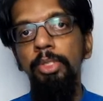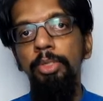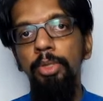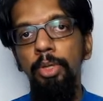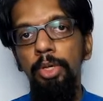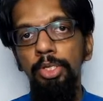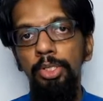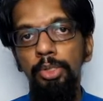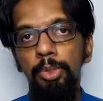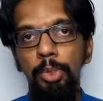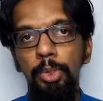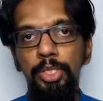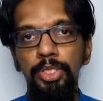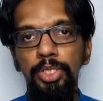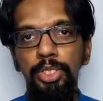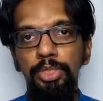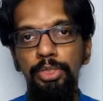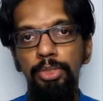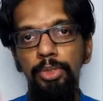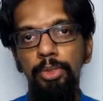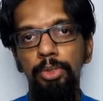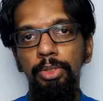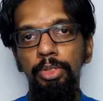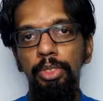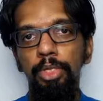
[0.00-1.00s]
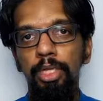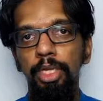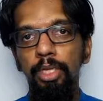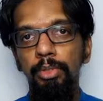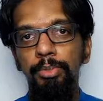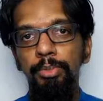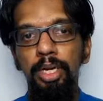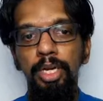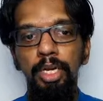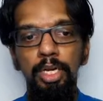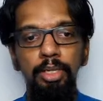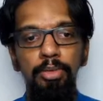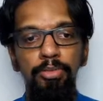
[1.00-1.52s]
choice questions. So it
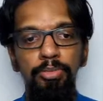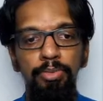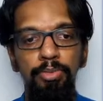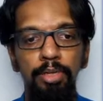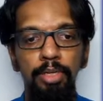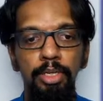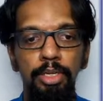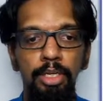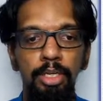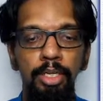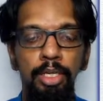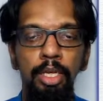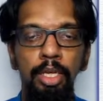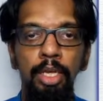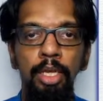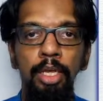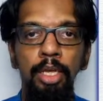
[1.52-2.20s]
may differ.